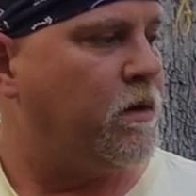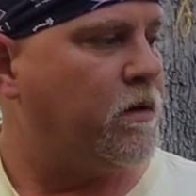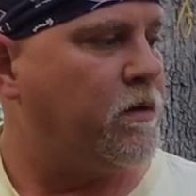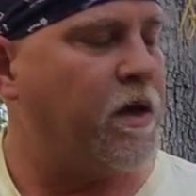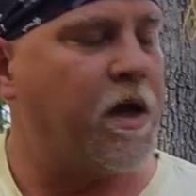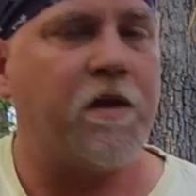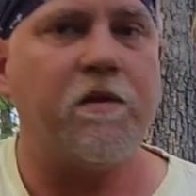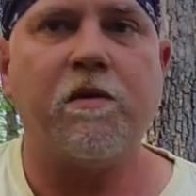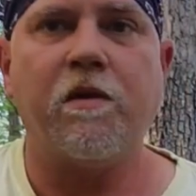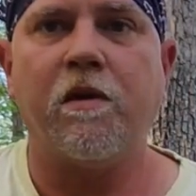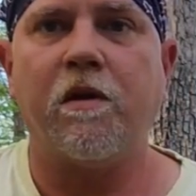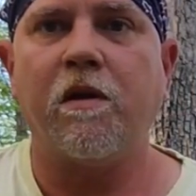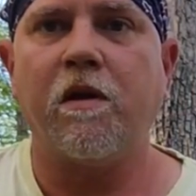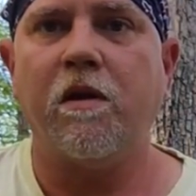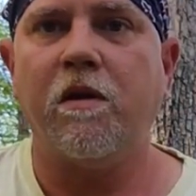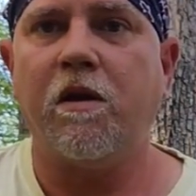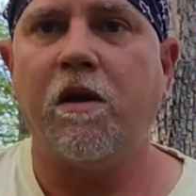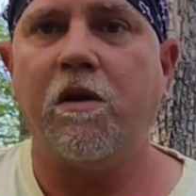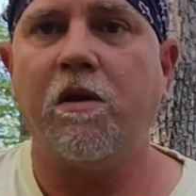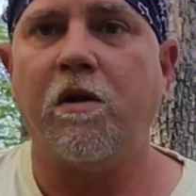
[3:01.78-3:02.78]
that's going to
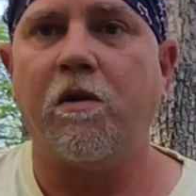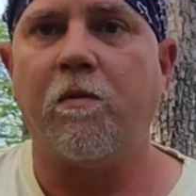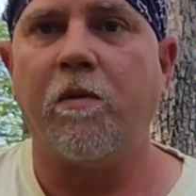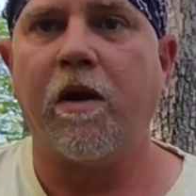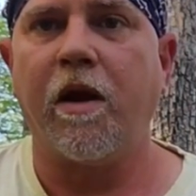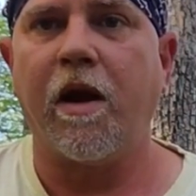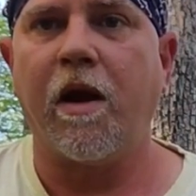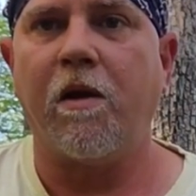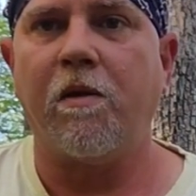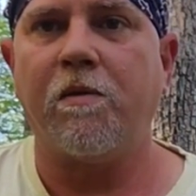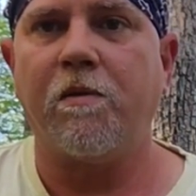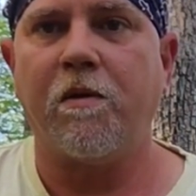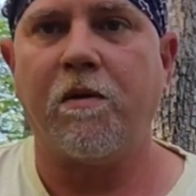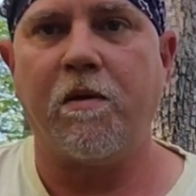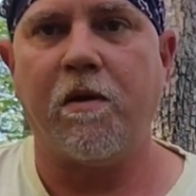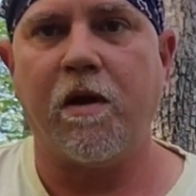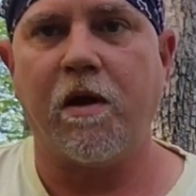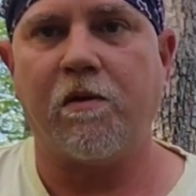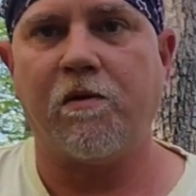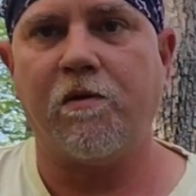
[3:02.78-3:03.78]
continue to ring out through
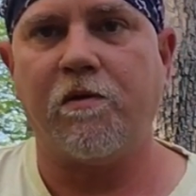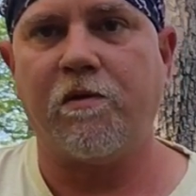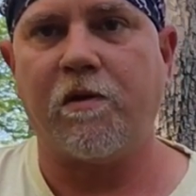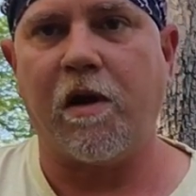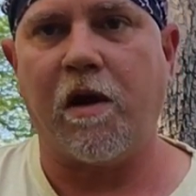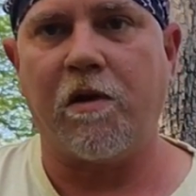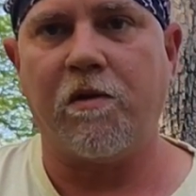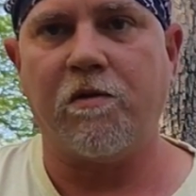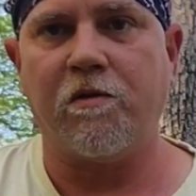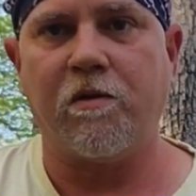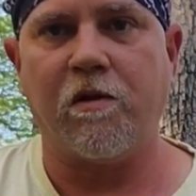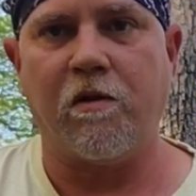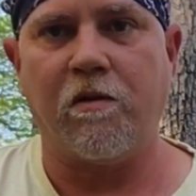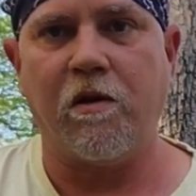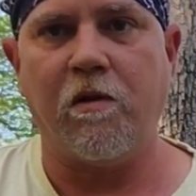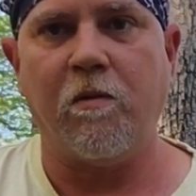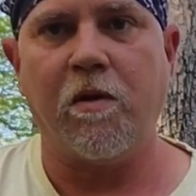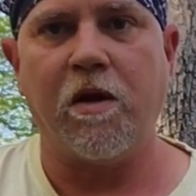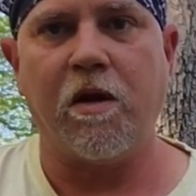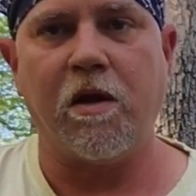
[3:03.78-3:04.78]
the exercise so
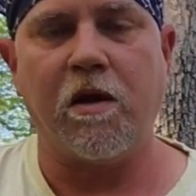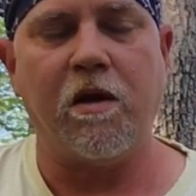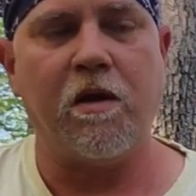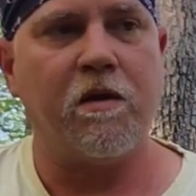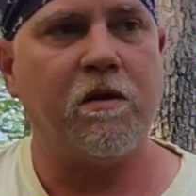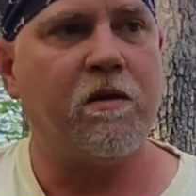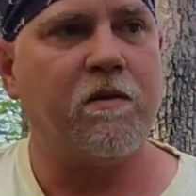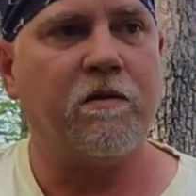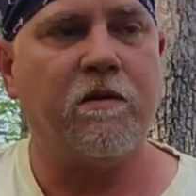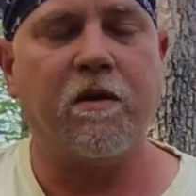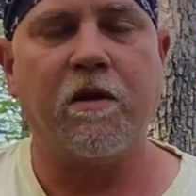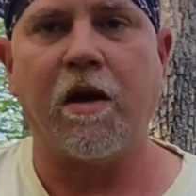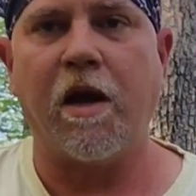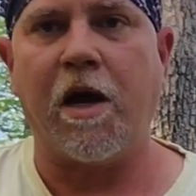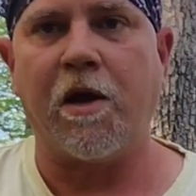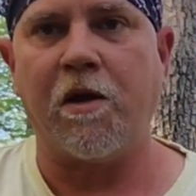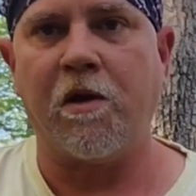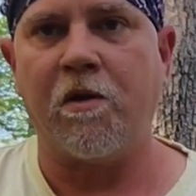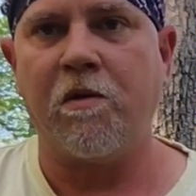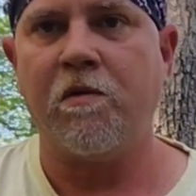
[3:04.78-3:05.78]
that we can get this
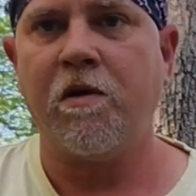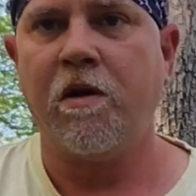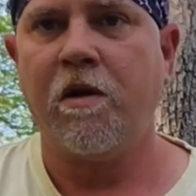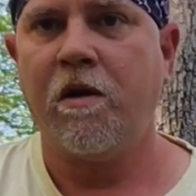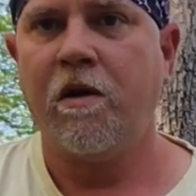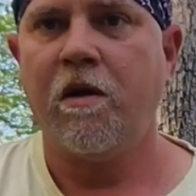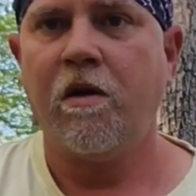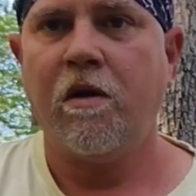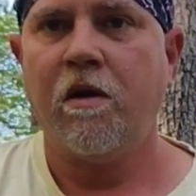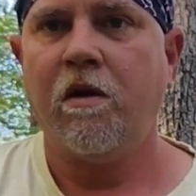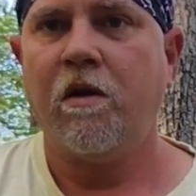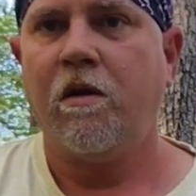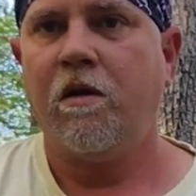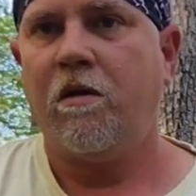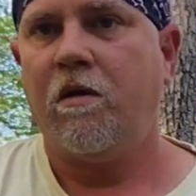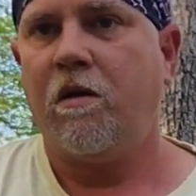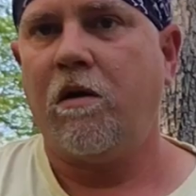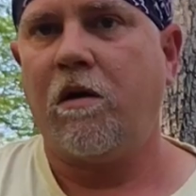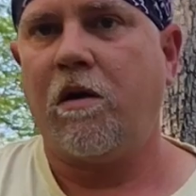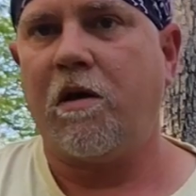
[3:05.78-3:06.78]
legato
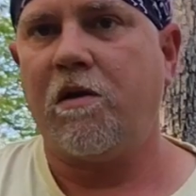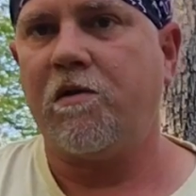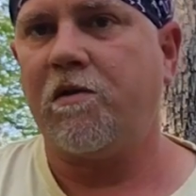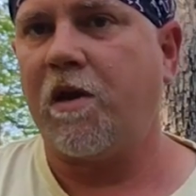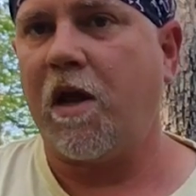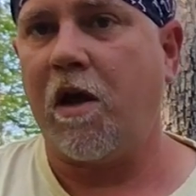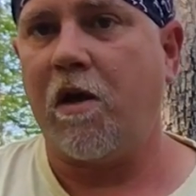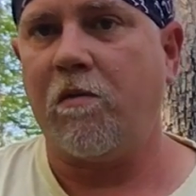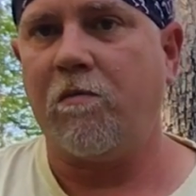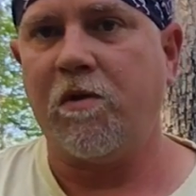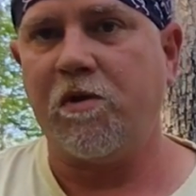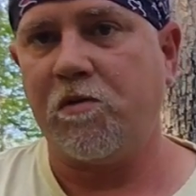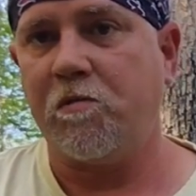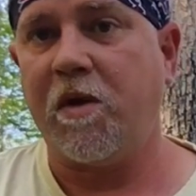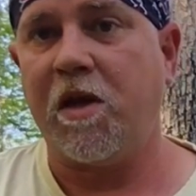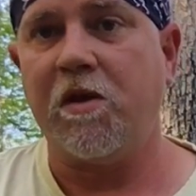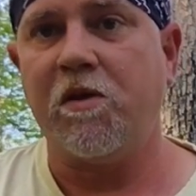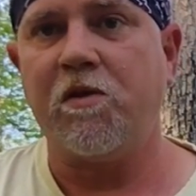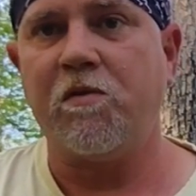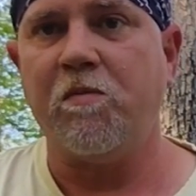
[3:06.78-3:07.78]
sound, which
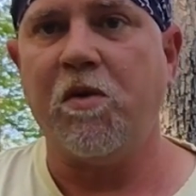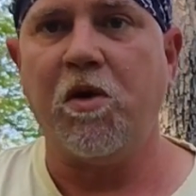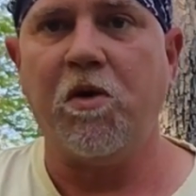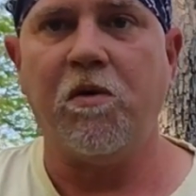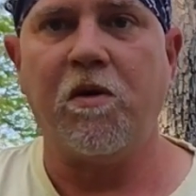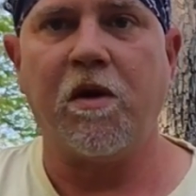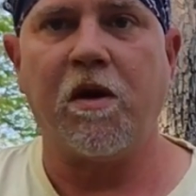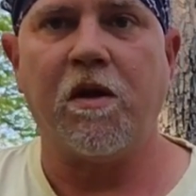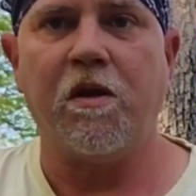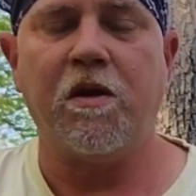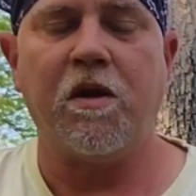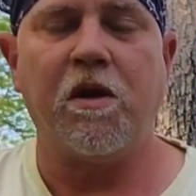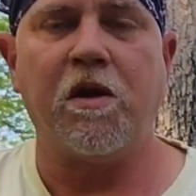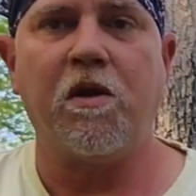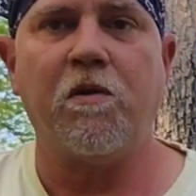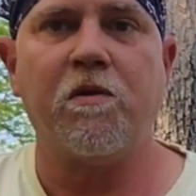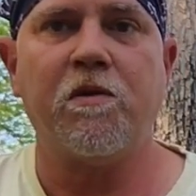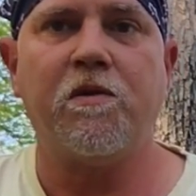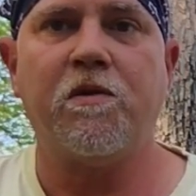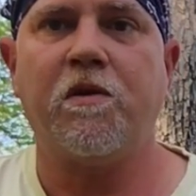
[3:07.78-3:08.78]
means smooth and
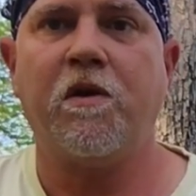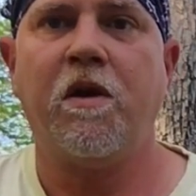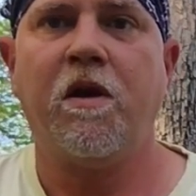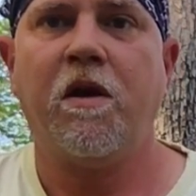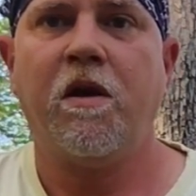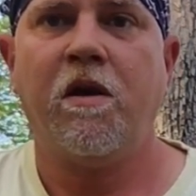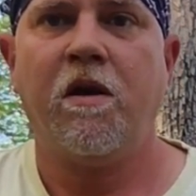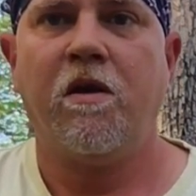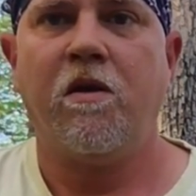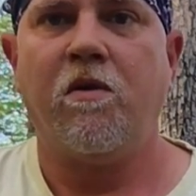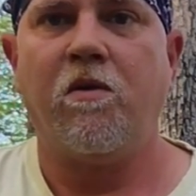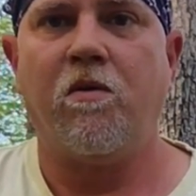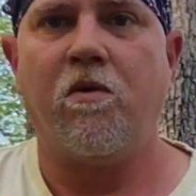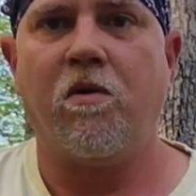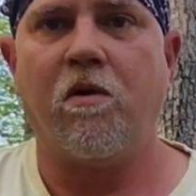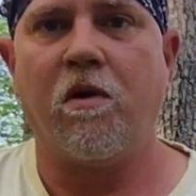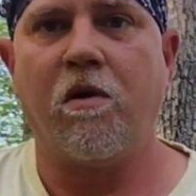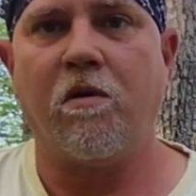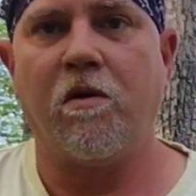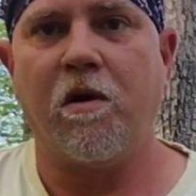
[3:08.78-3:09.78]
continuous,
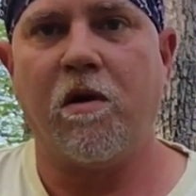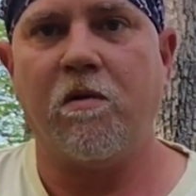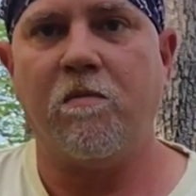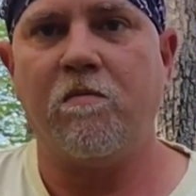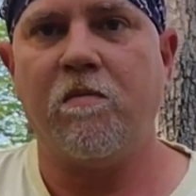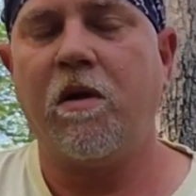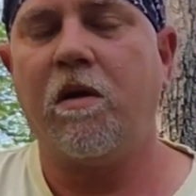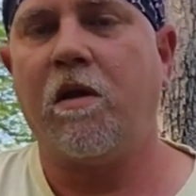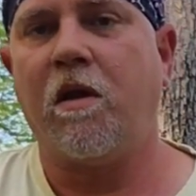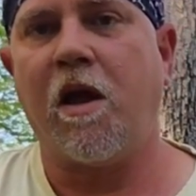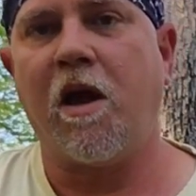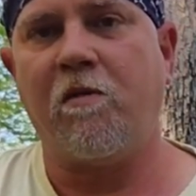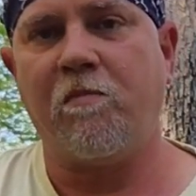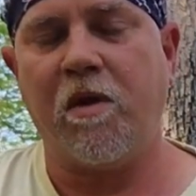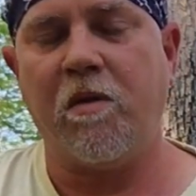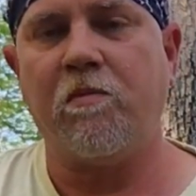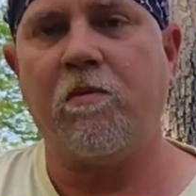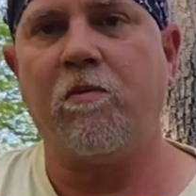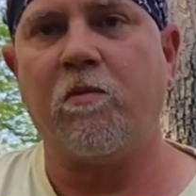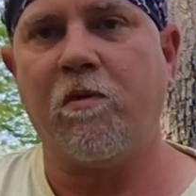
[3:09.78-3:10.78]
or a lot of
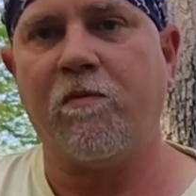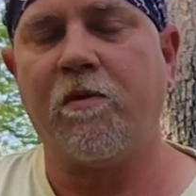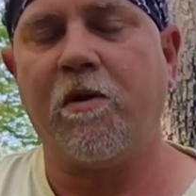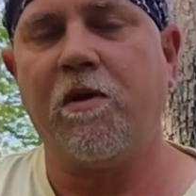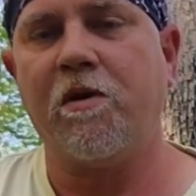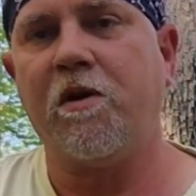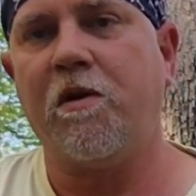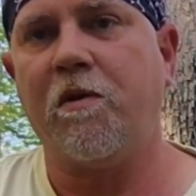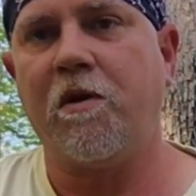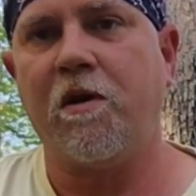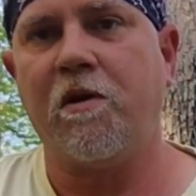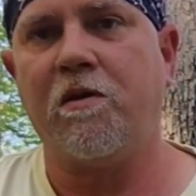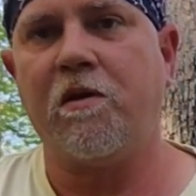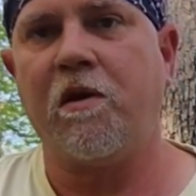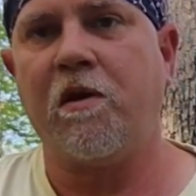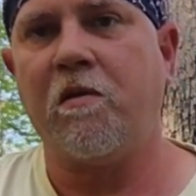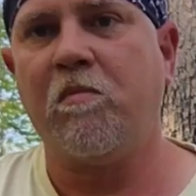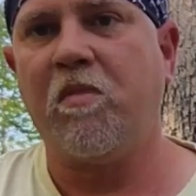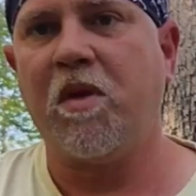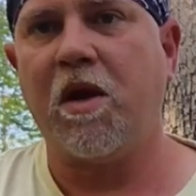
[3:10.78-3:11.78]
people refer to it as
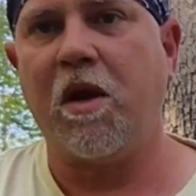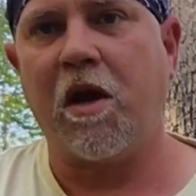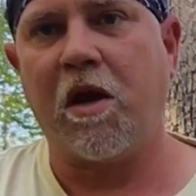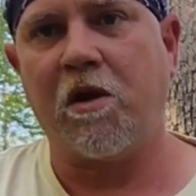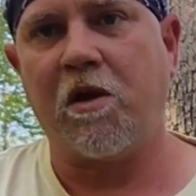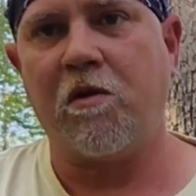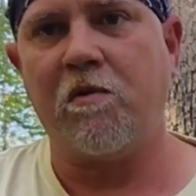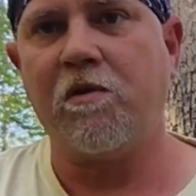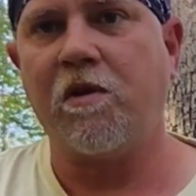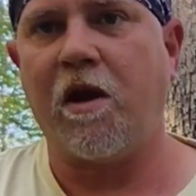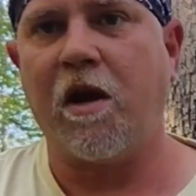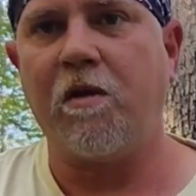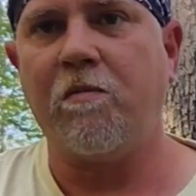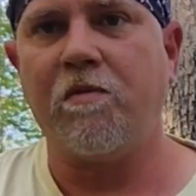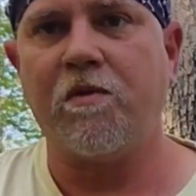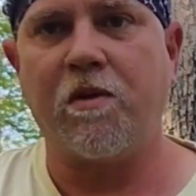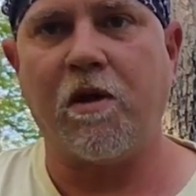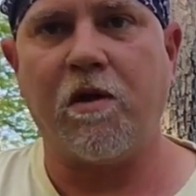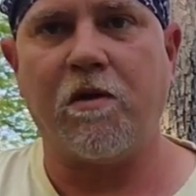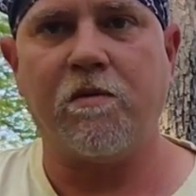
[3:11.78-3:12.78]
a piano type
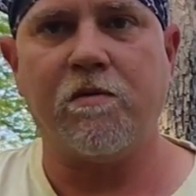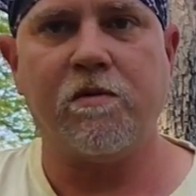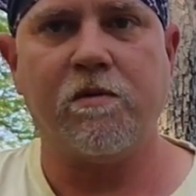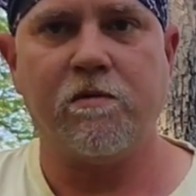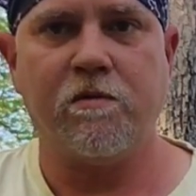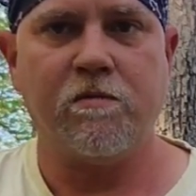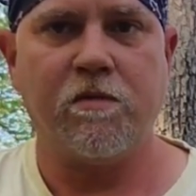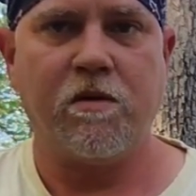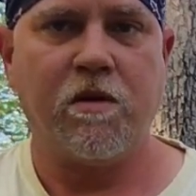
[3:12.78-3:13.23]
sound.